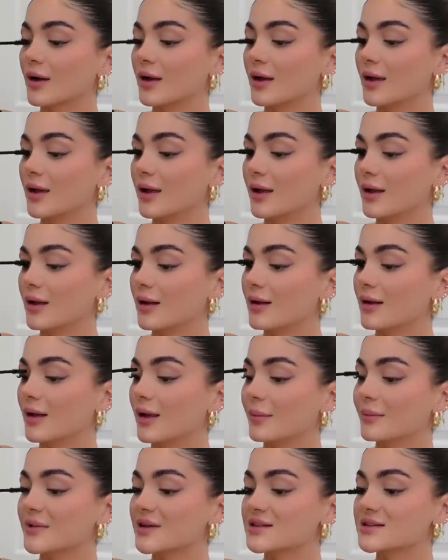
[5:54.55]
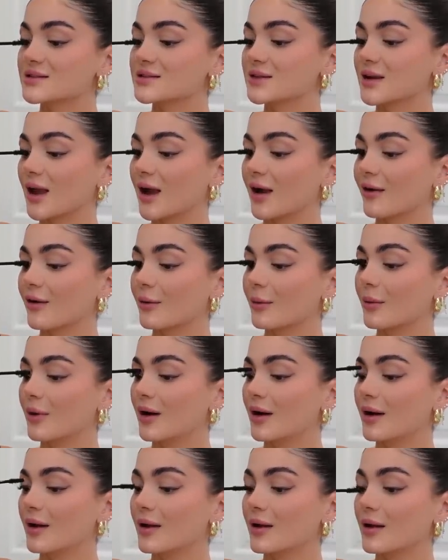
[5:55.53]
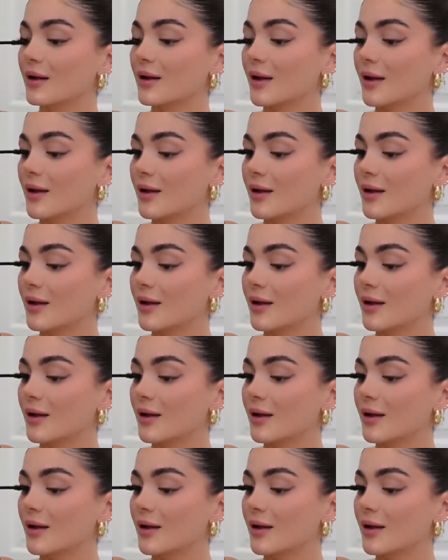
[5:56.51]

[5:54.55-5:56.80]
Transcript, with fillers: in a mascara wand.